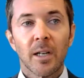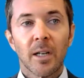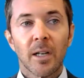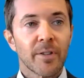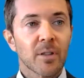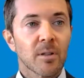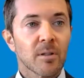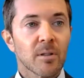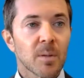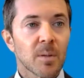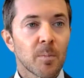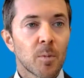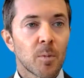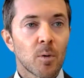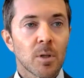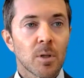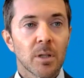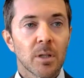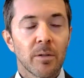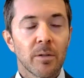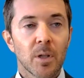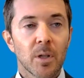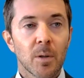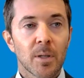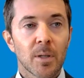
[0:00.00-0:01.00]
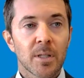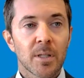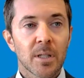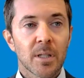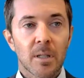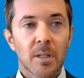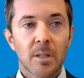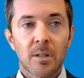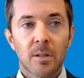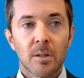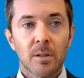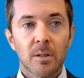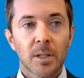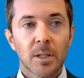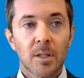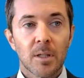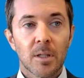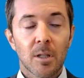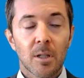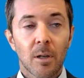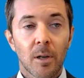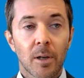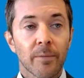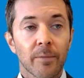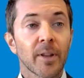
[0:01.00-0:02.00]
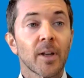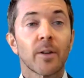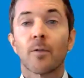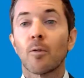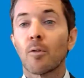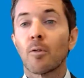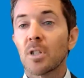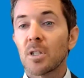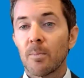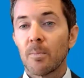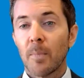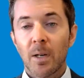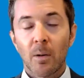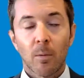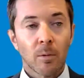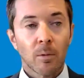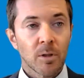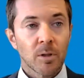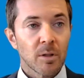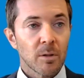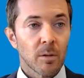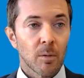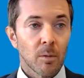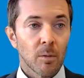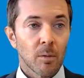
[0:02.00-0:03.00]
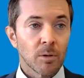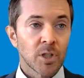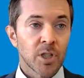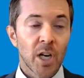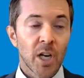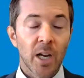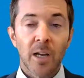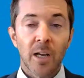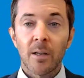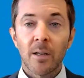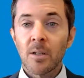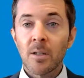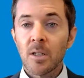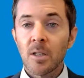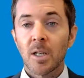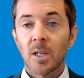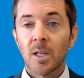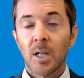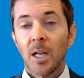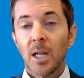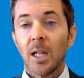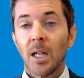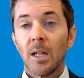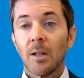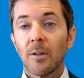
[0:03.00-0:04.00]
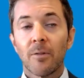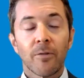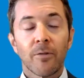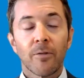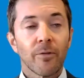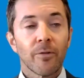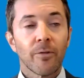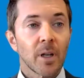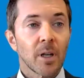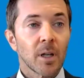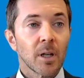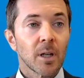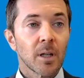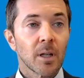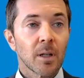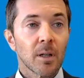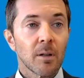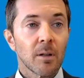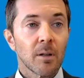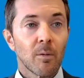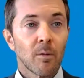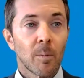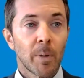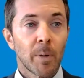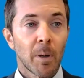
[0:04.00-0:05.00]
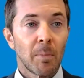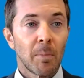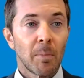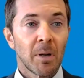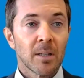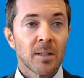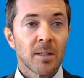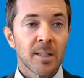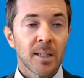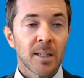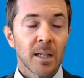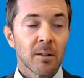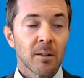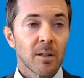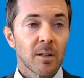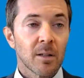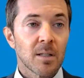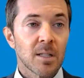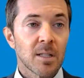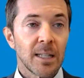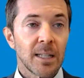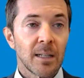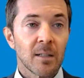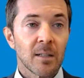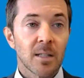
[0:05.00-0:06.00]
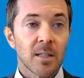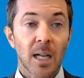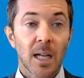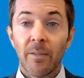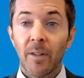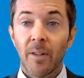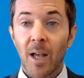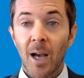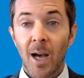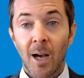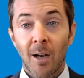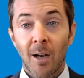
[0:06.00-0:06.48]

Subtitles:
fiscal support in the US is slowing. That of course might also all change if the Republicans get the Senate and the